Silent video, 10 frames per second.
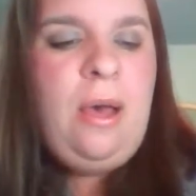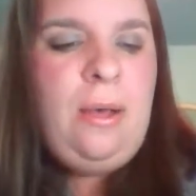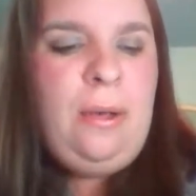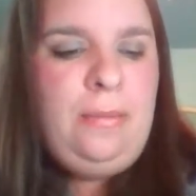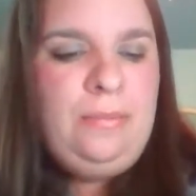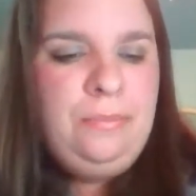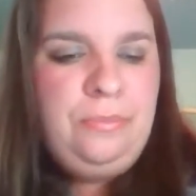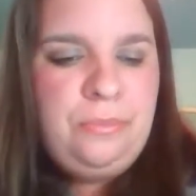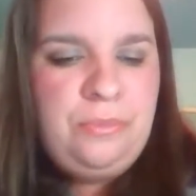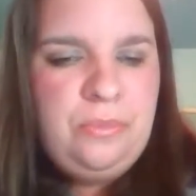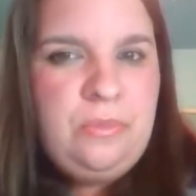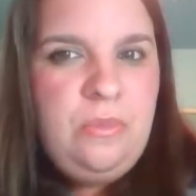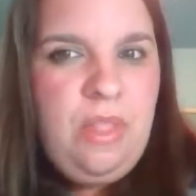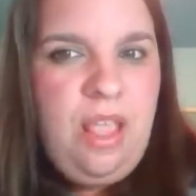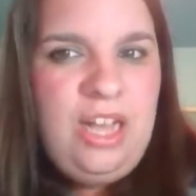
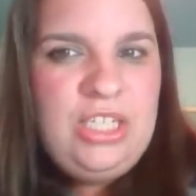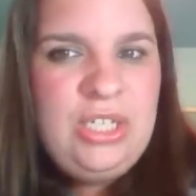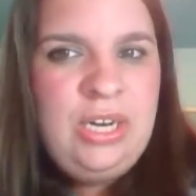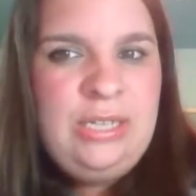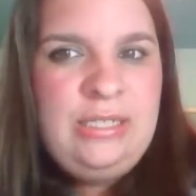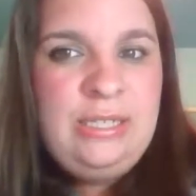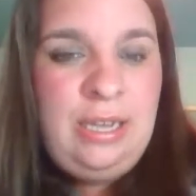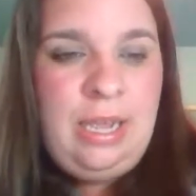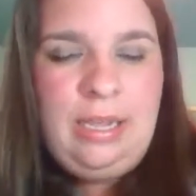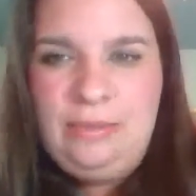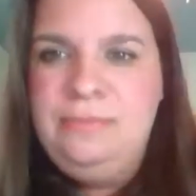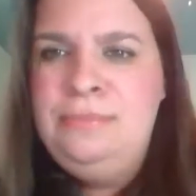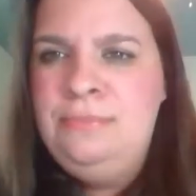I started singing